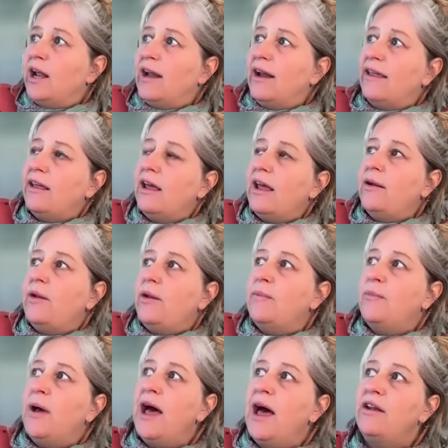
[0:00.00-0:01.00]

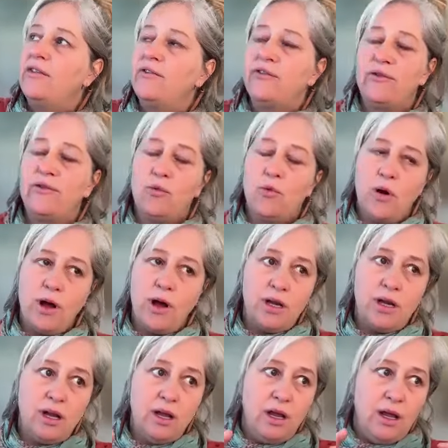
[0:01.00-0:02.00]
And part of
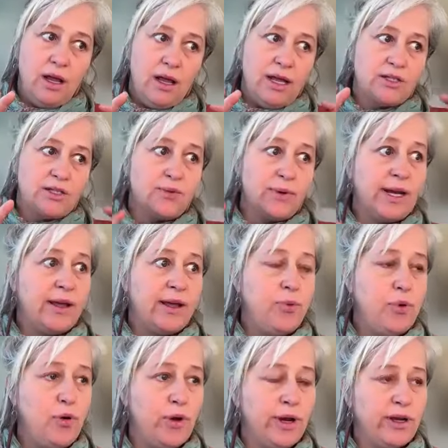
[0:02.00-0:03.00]
what is really
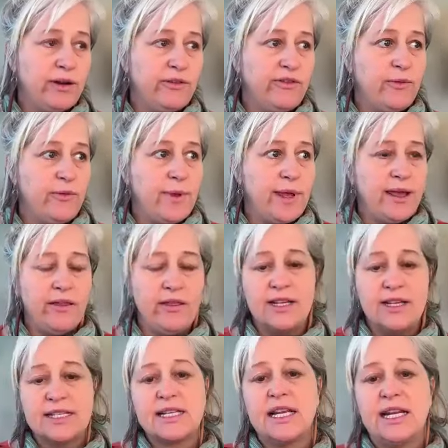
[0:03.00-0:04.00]
important for me on
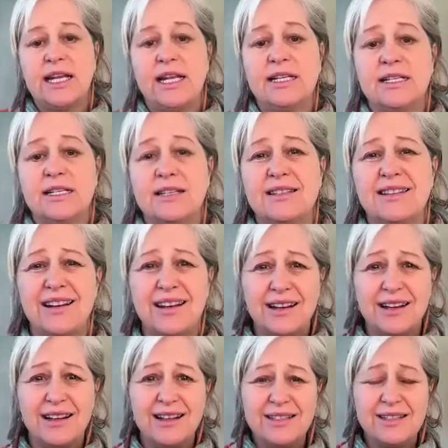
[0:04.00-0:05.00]
this cleanse is that
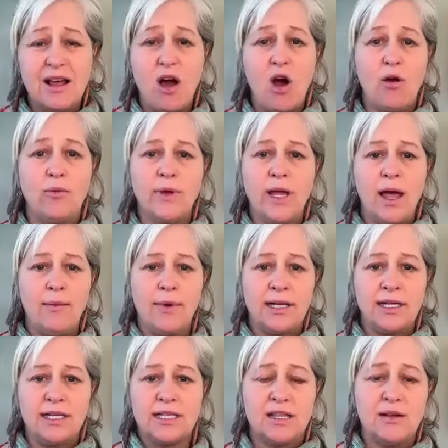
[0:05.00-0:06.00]
it is a
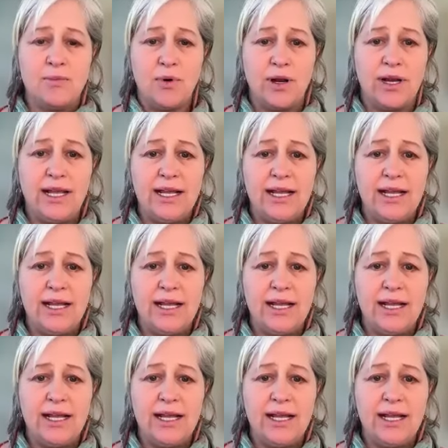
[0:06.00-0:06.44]
homecoming to the body.